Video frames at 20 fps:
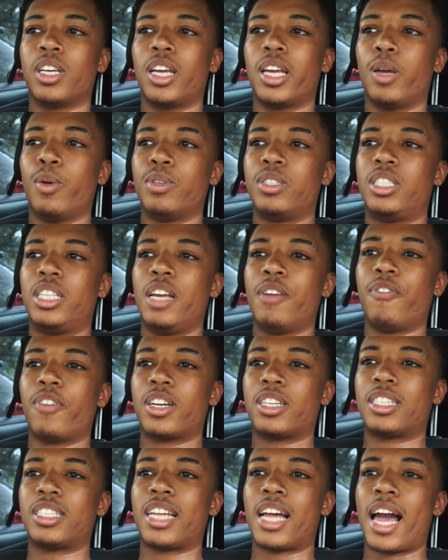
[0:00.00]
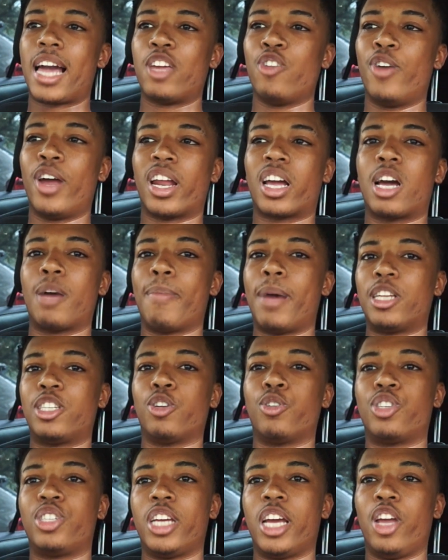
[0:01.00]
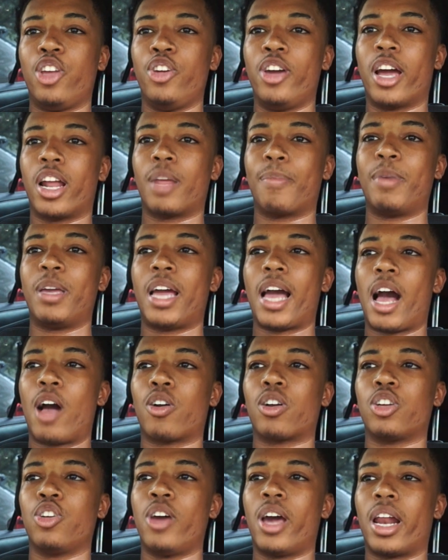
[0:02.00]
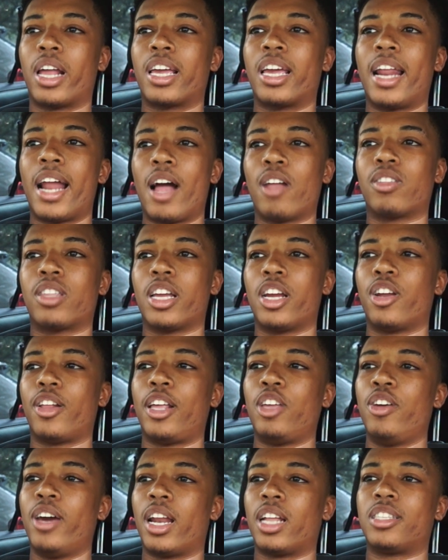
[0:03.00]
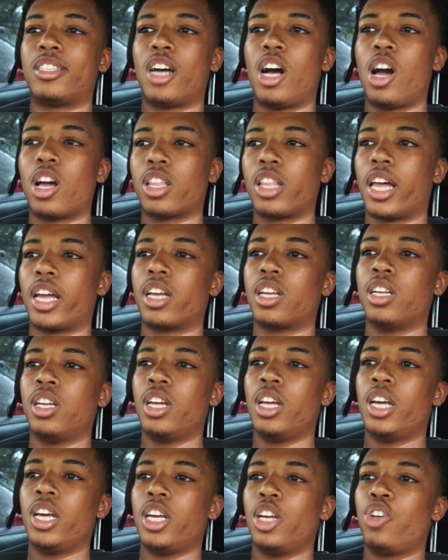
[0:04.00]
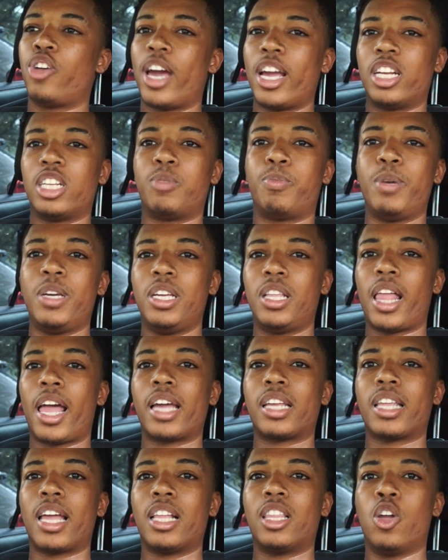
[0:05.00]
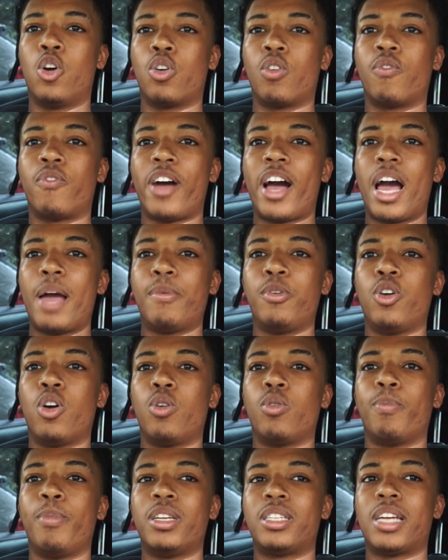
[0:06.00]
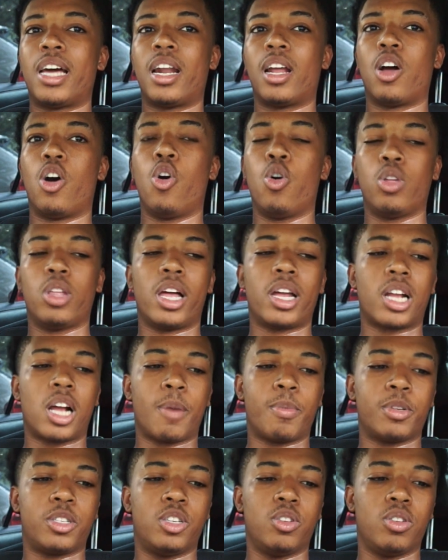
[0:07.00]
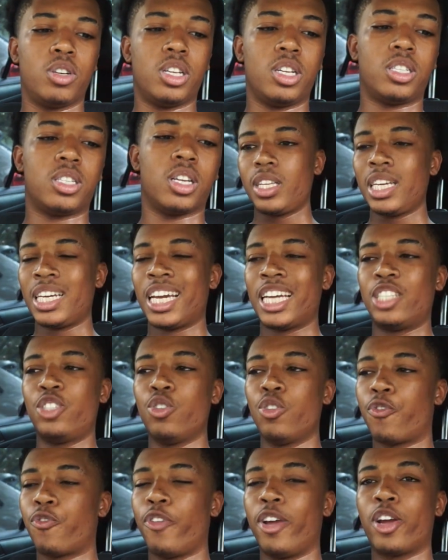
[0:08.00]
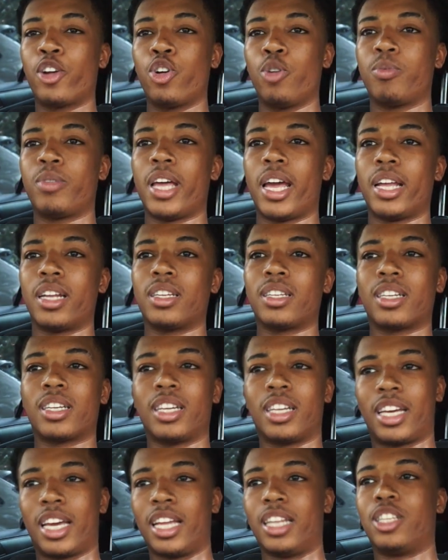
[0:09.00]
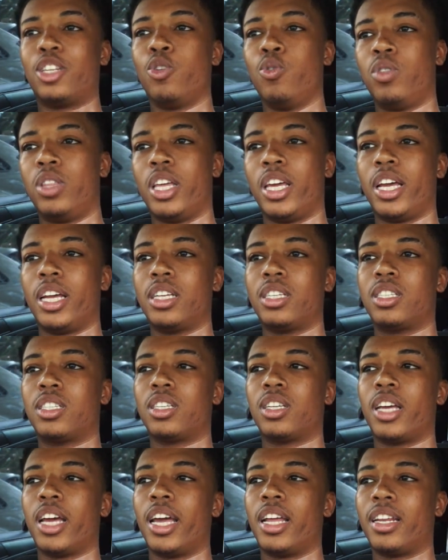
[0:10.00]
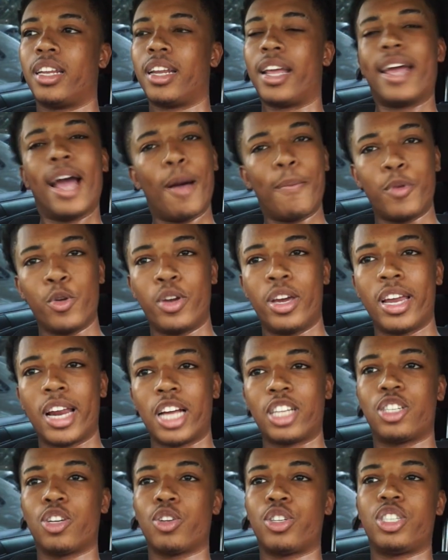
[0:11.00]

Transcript: it was different, because like, you got to come out your shell. You got to be out. You got to get out there. Like, you got to talk. Like, you can't just be like that loner vibe. You're gonna miss out a whole lot of opportunities. Get you a friend group that can do things and help you get out your